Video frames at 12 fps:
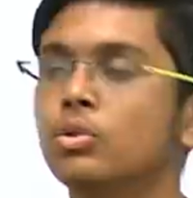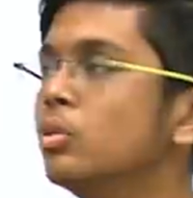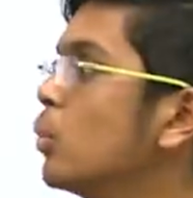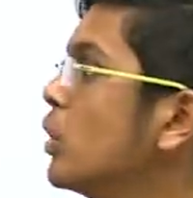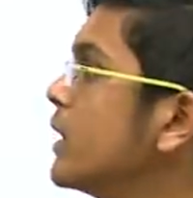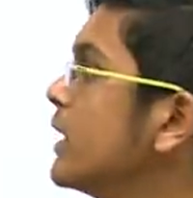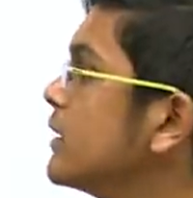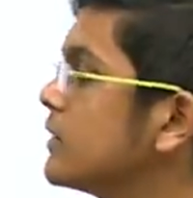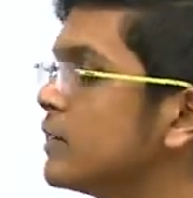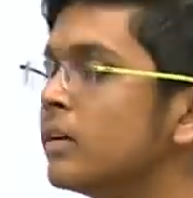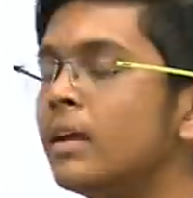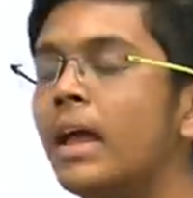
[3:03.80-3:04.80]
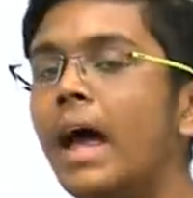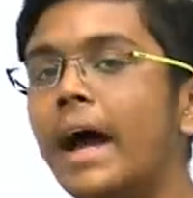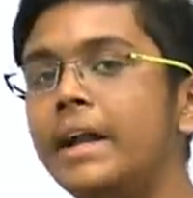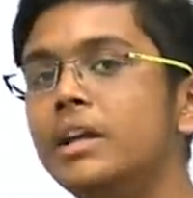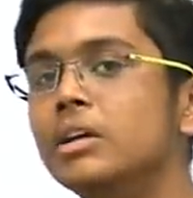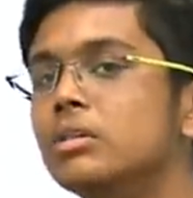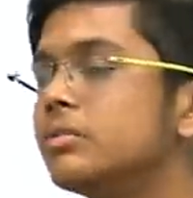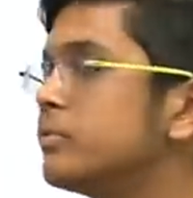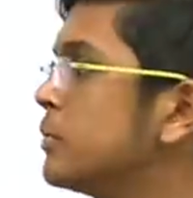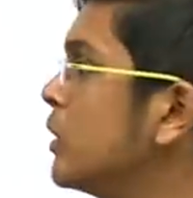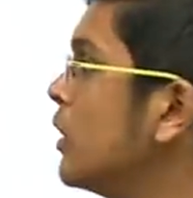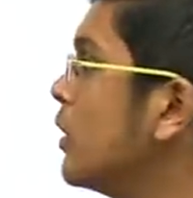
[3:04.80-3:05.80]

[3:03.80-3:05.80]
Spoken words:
So you won't get the idea of